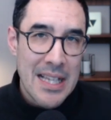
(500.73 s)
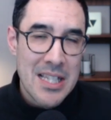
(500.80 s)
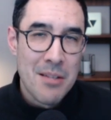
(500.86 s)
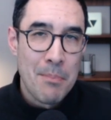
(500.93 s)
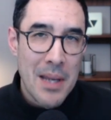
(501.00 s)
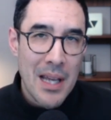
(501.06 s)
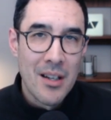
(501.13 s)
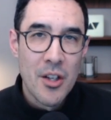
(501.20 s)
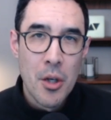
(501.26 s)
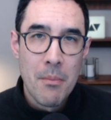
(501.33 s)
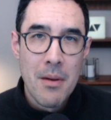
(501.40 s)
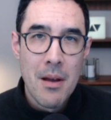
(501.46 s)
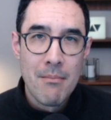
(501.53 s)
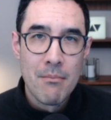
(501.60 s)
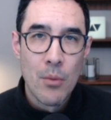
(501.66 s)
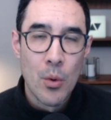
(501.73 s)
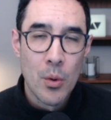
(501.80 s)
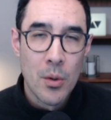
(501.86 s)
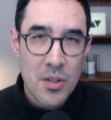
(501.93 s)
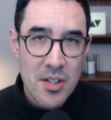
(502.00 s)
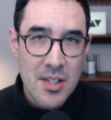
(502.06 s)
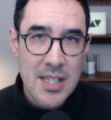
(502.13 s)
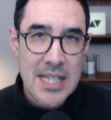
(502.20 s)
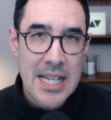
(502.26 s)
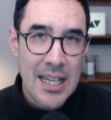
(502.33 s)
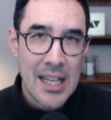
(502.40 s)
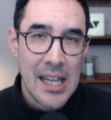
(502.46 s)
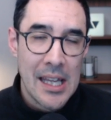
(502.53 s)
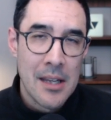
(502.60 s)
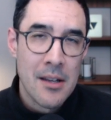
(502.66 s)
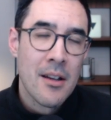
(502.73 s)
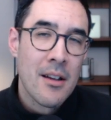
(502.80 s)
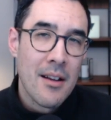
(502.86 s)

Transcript: to be a little bit more sticky,